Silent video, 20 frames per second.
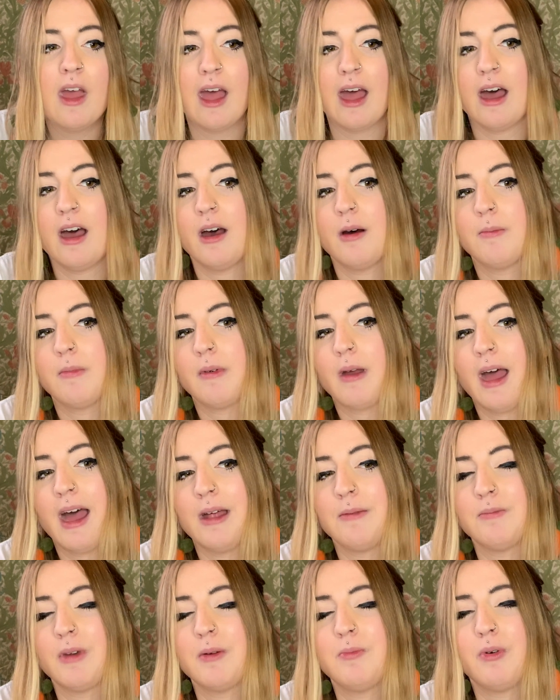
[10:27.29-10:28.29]

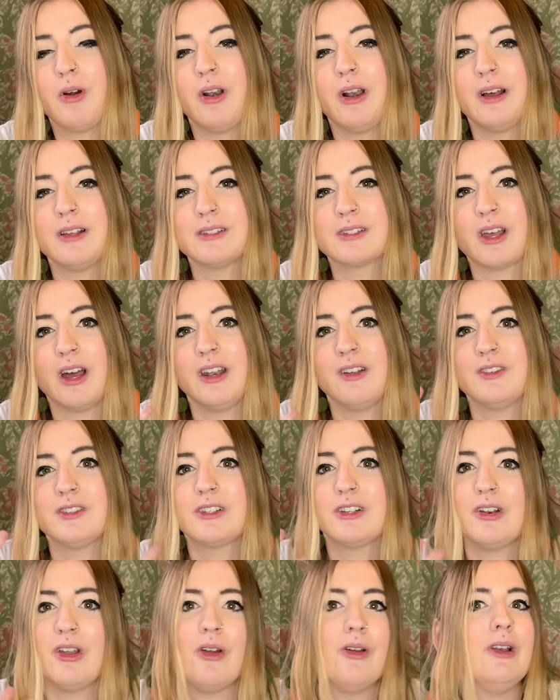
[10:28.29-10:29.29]
and my pronouns kind of
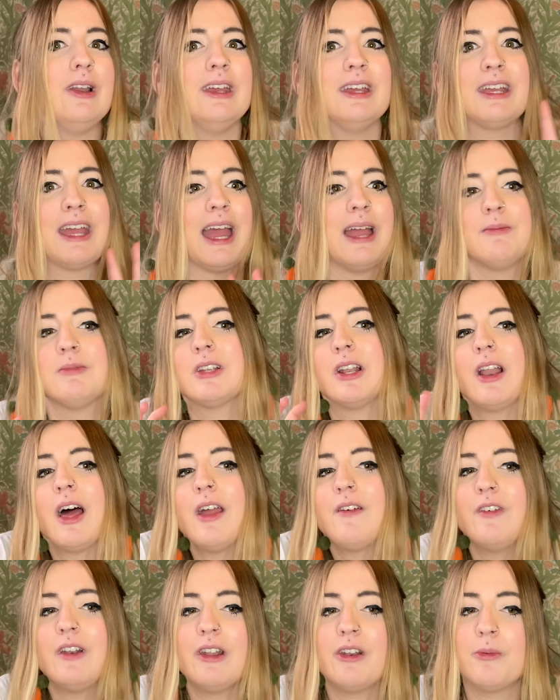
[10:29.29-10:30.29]
slowly came to
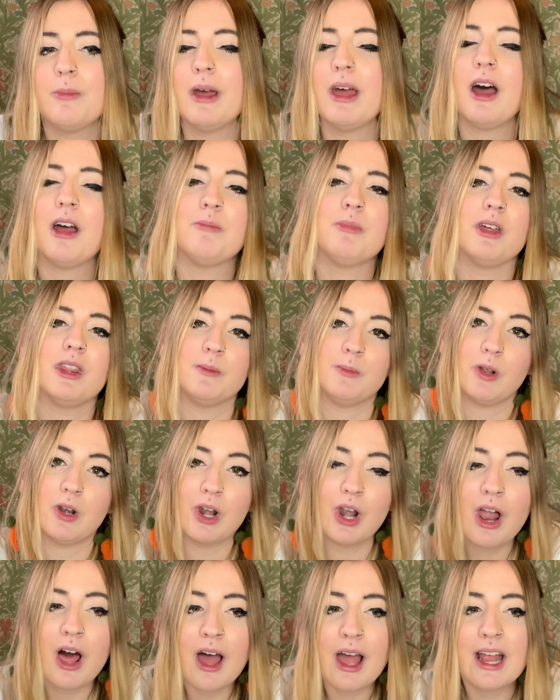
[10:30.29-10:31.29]
life a little bit. I put them
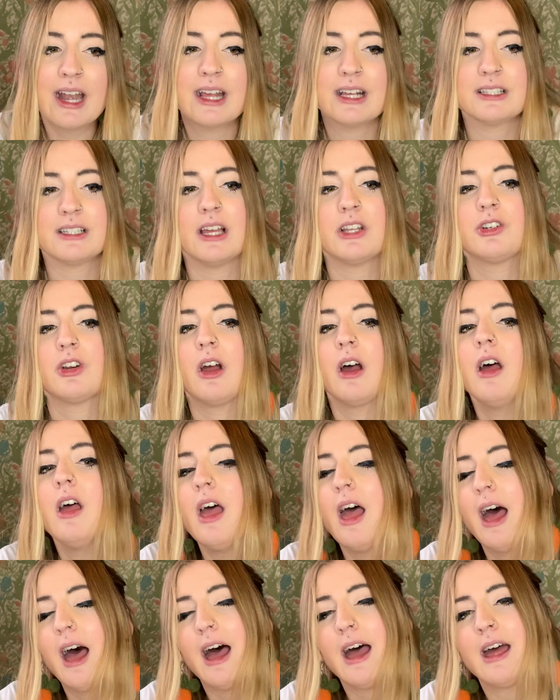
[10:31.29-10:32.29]
online, etc.
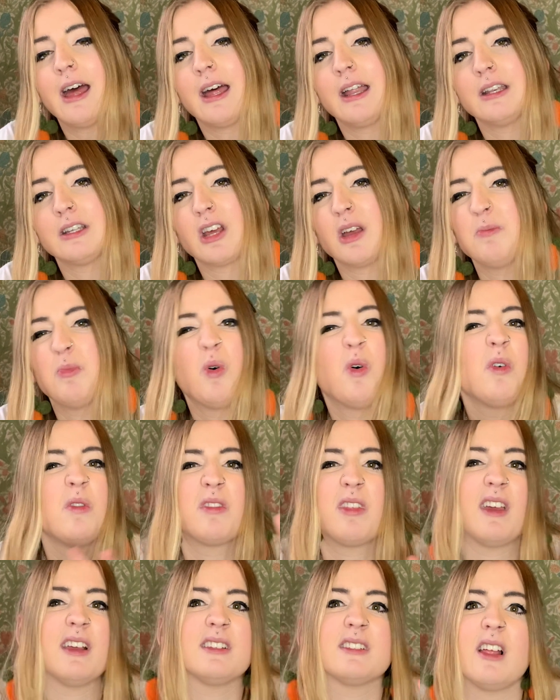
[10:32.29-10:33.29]
And I bought
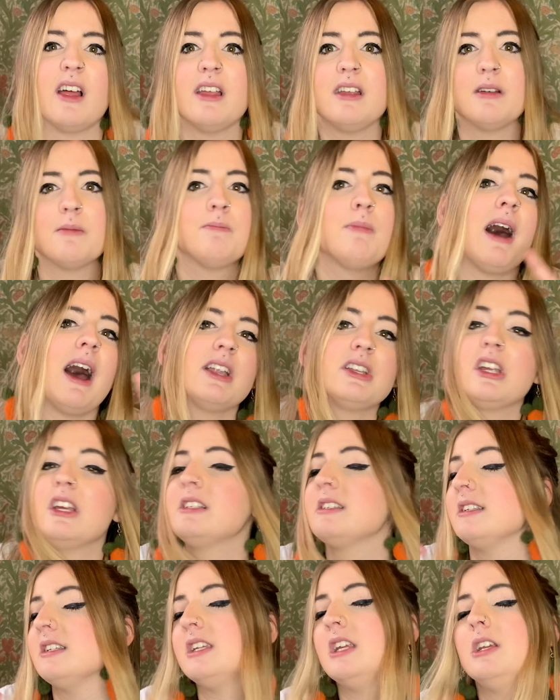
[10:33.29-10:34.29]
things like
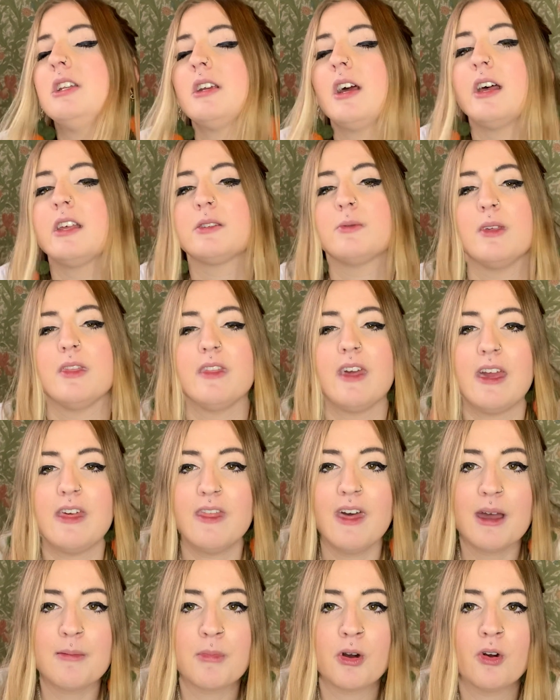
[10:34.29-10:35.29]
badges and t-shirts with they,
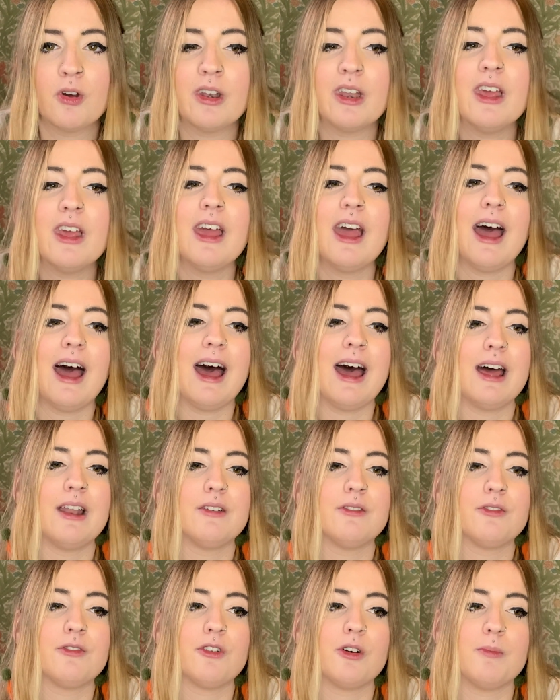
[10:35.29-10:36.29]
them on,
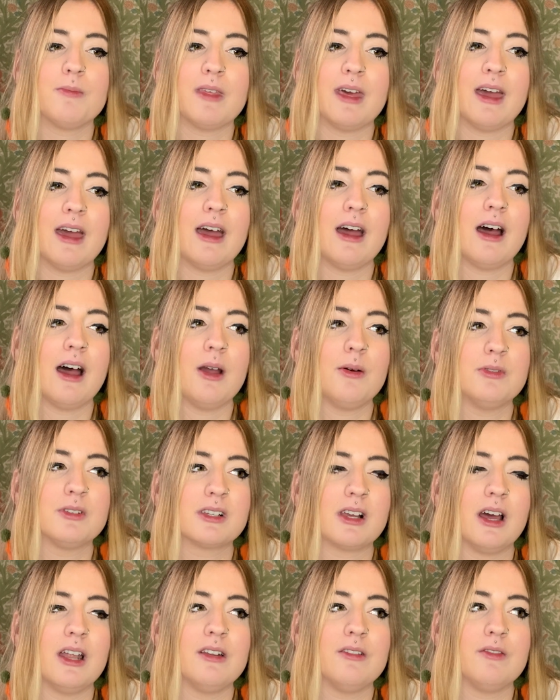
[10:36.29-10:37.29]
and from there I was
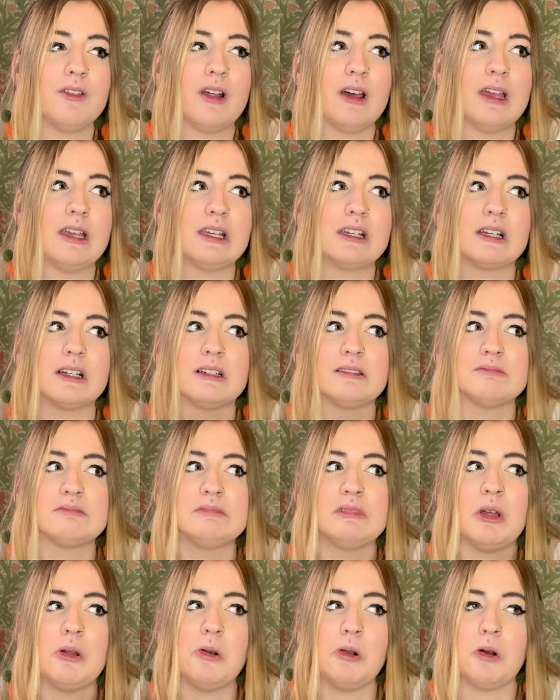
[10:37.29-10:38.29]
kind of like
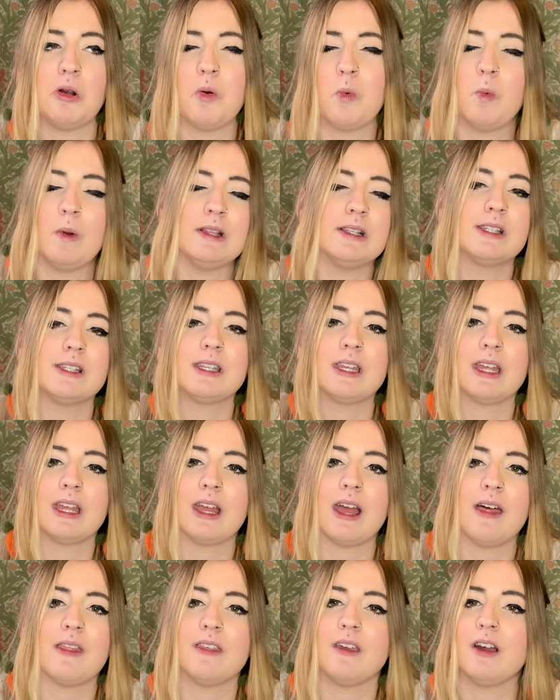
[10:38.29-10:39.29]
no longer wincing
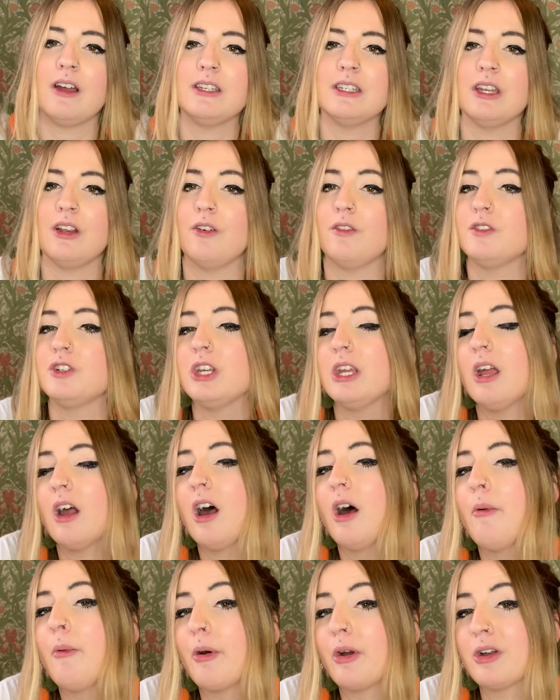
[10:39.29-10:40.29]
at the idea of she,
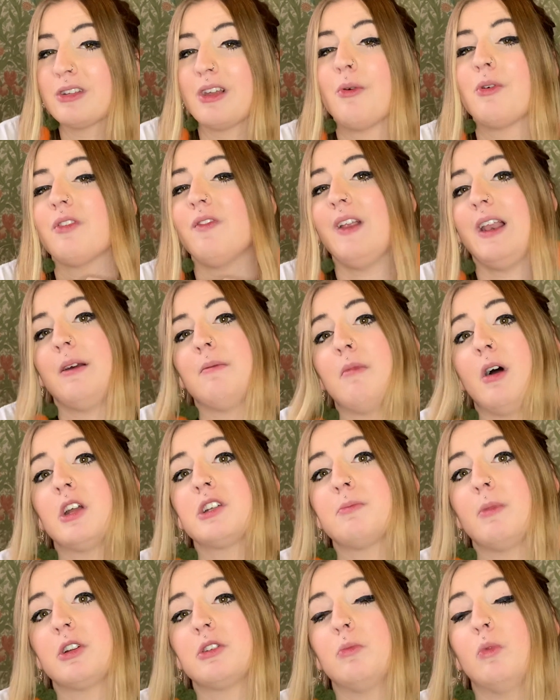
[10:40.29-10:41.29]
her, because I was feeling
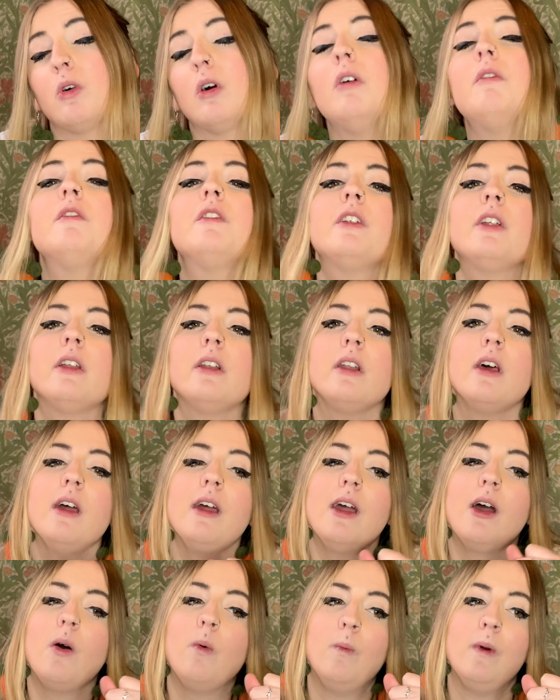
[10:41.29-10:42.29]
much more confident
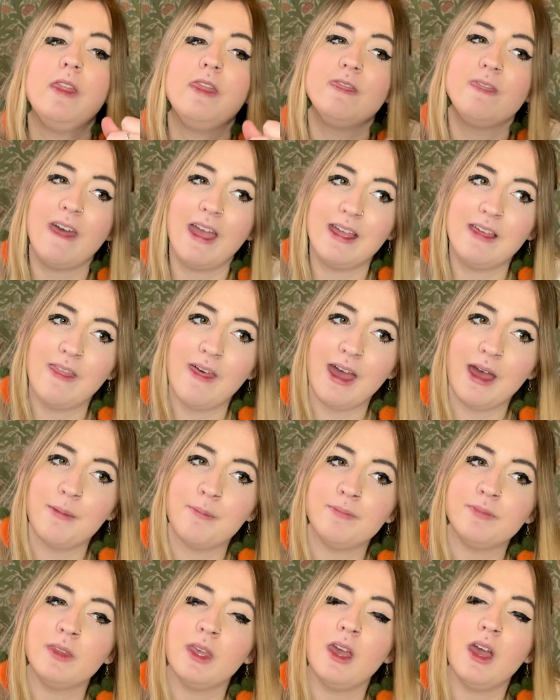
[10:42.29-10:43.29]
with they,
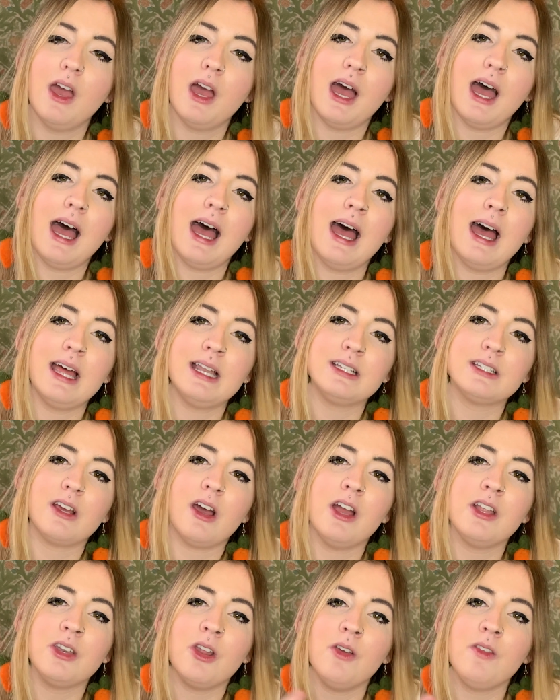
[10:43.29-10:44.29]
them. And
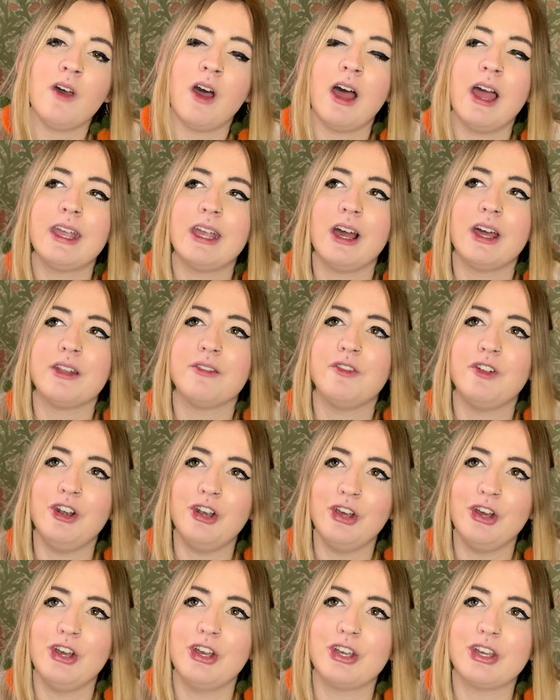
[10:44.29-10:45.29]
I know that I kind of
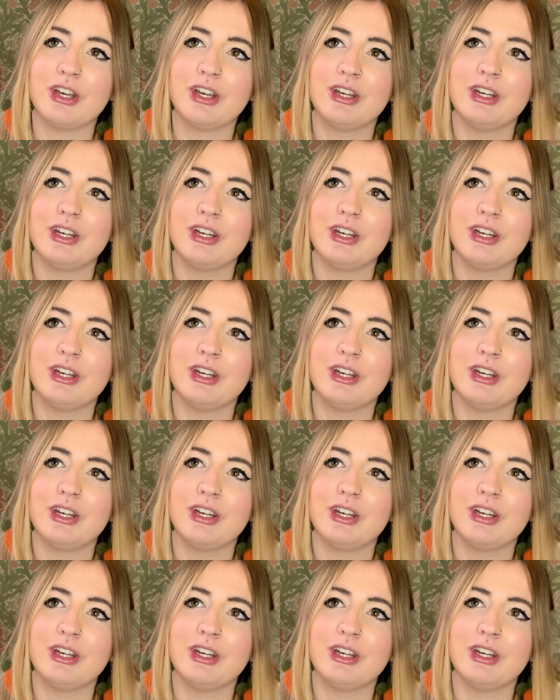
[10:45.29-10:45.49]
look